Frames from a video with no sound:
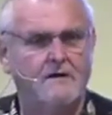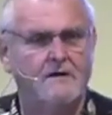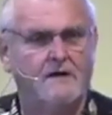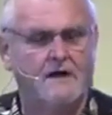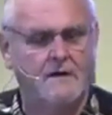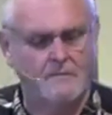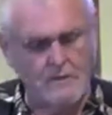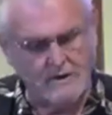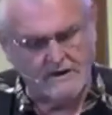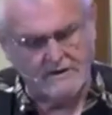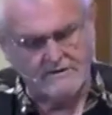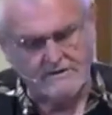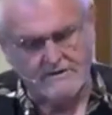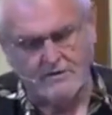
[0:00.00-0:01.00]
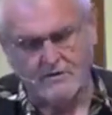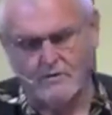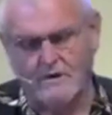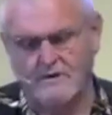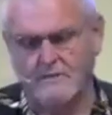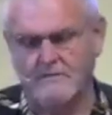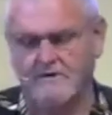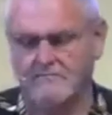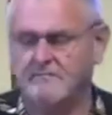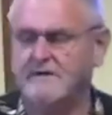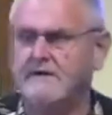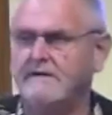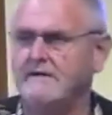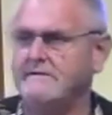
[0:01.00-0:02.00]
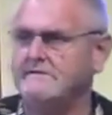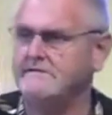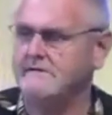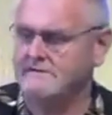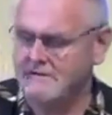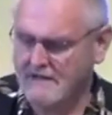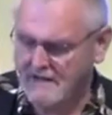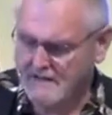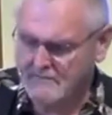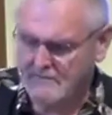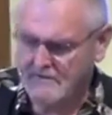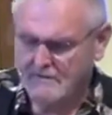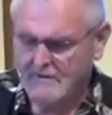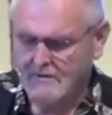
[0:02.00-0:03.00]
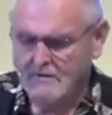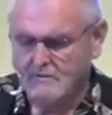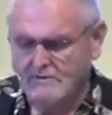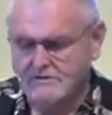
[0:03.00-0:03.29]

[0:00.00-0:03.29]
and want a continual rhythm of peace, a time with